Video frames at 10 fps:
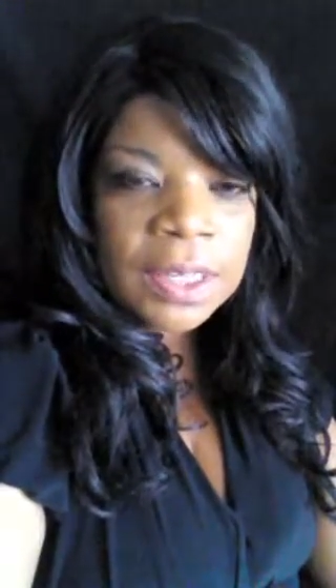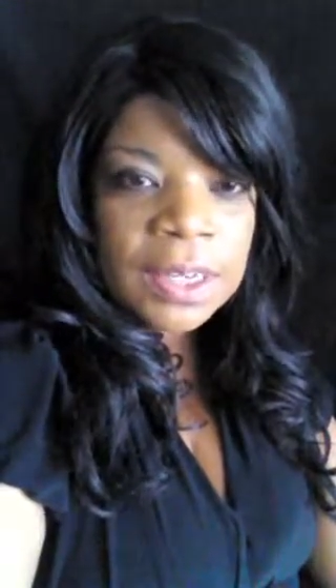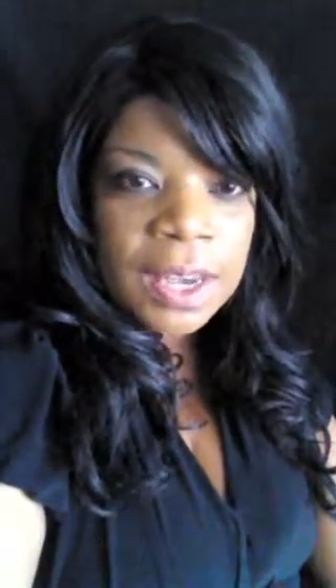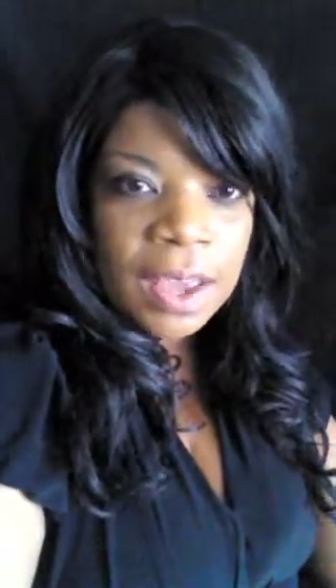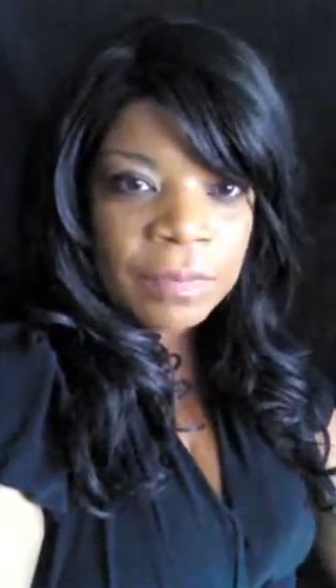
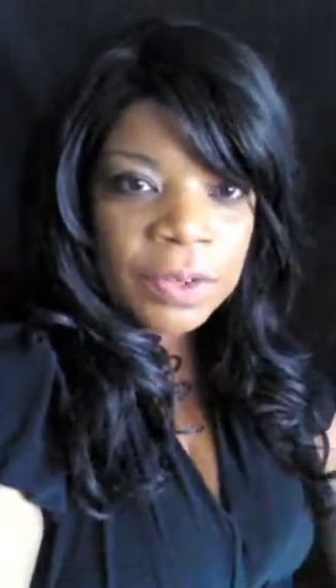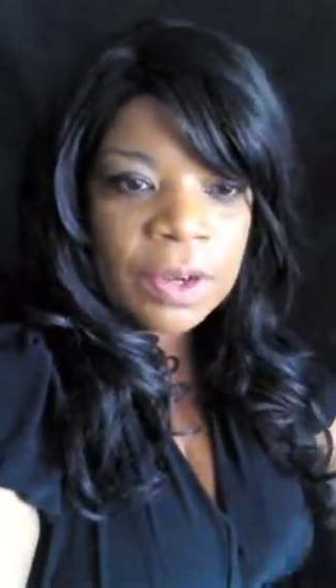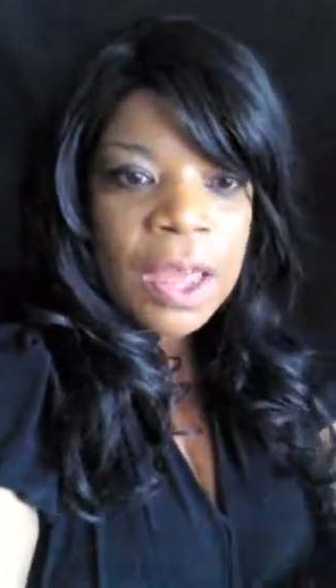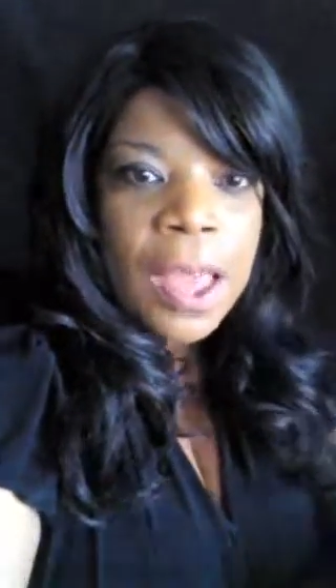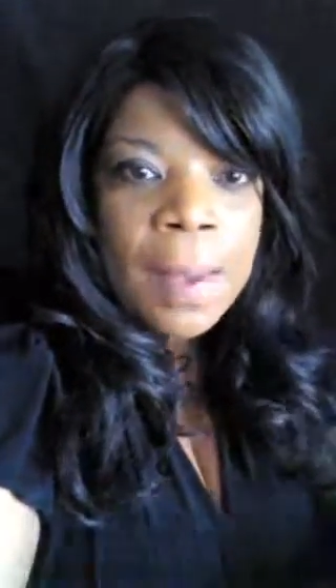
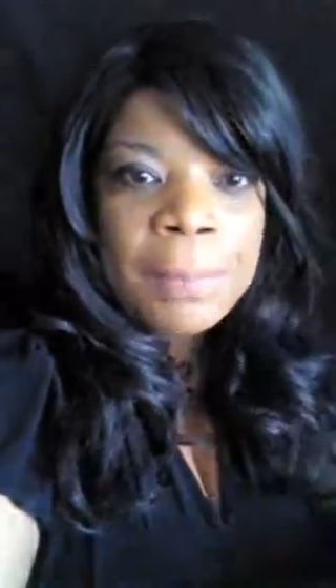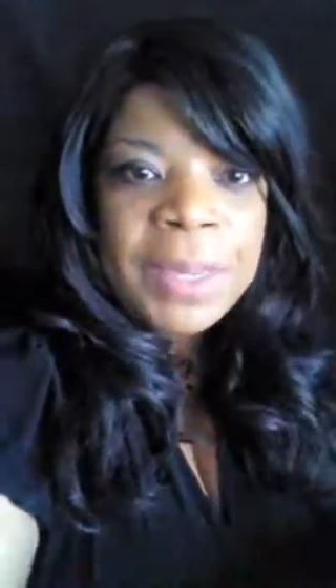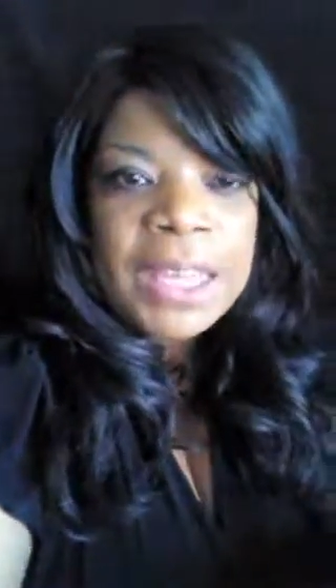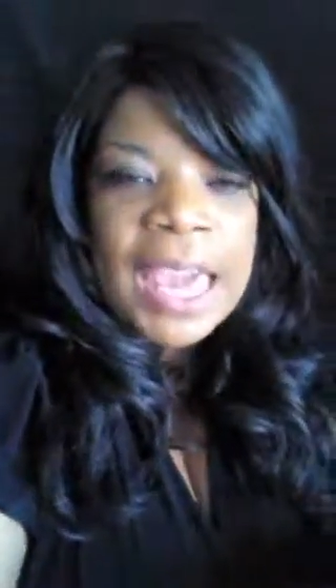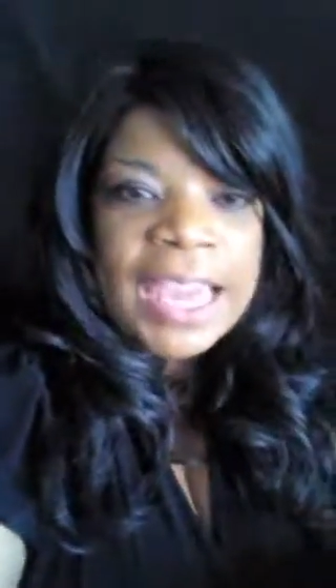Never
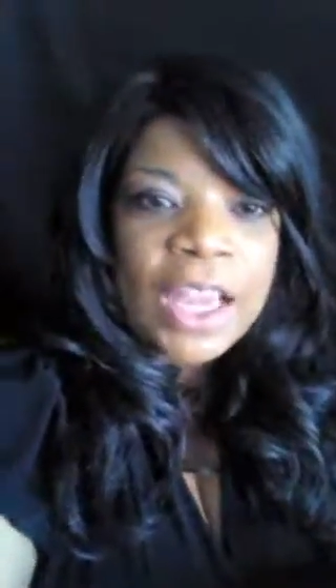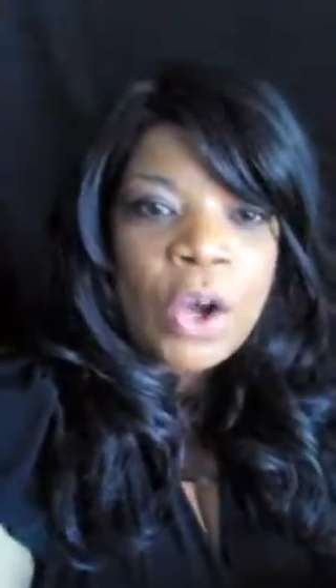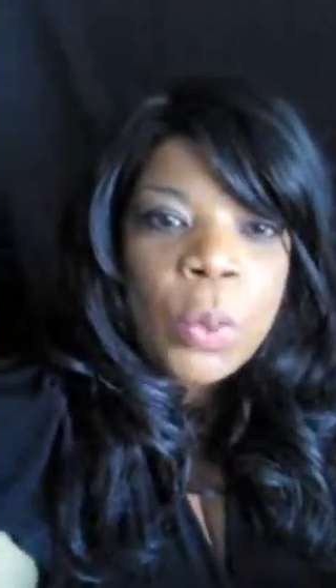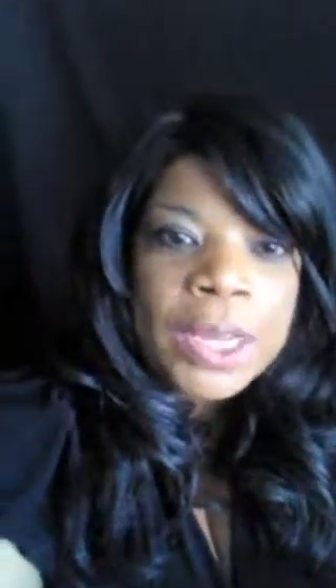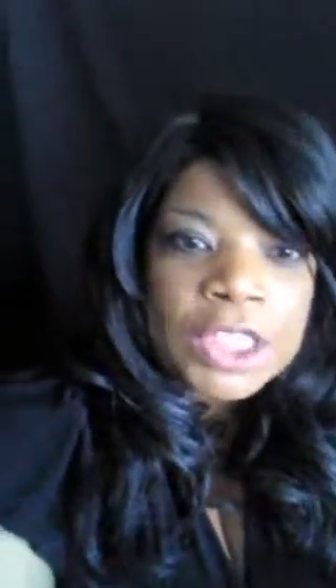be a
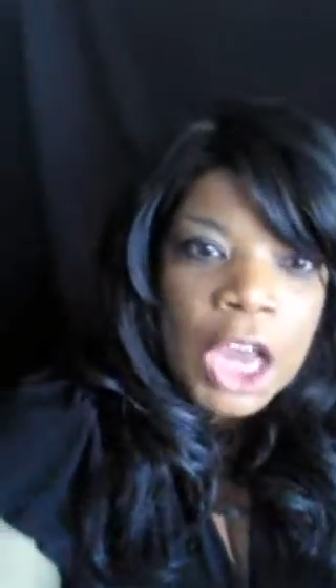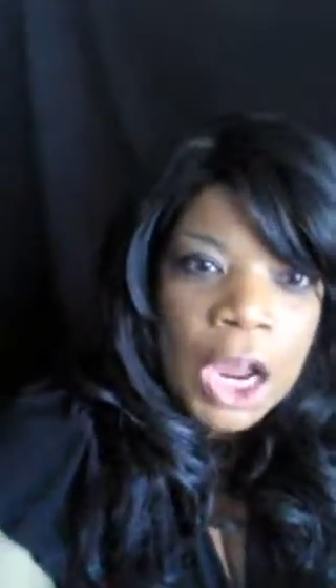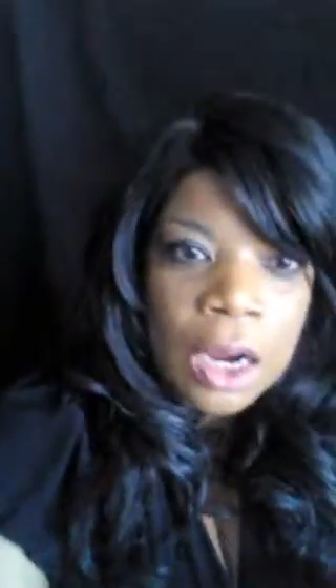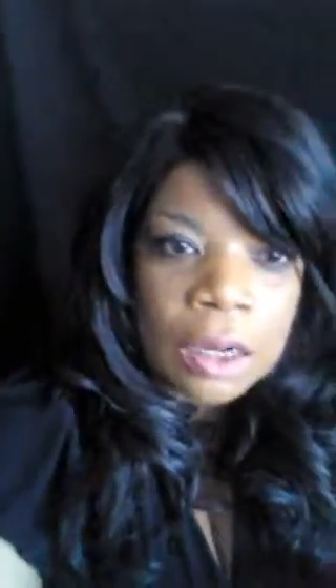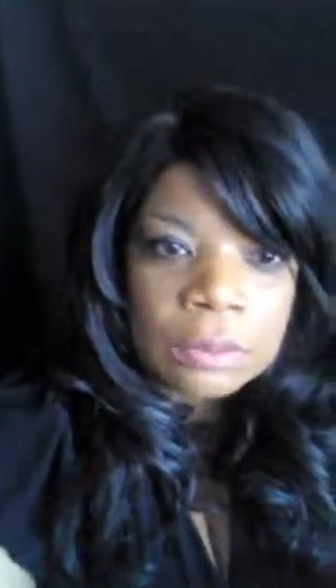
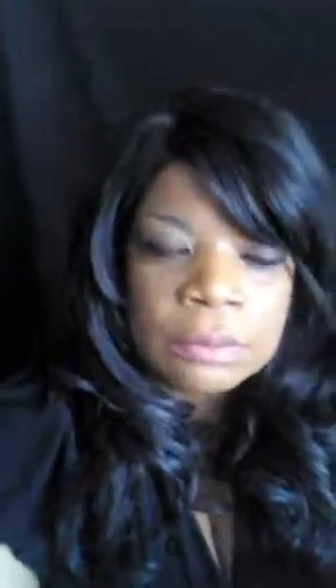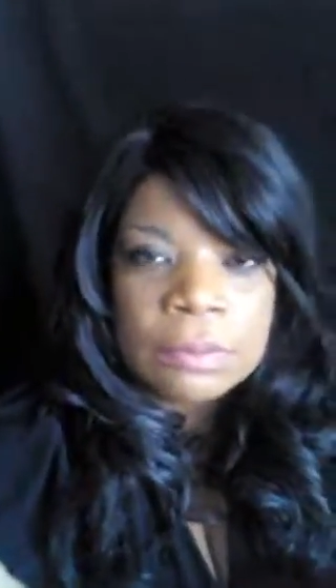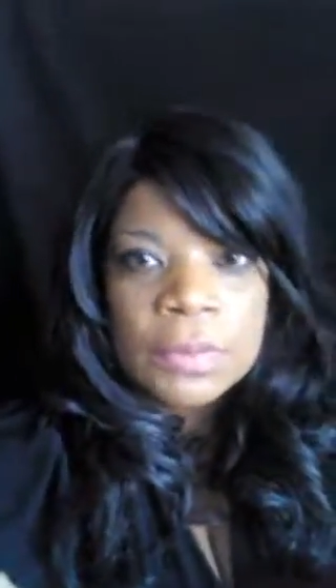quitter.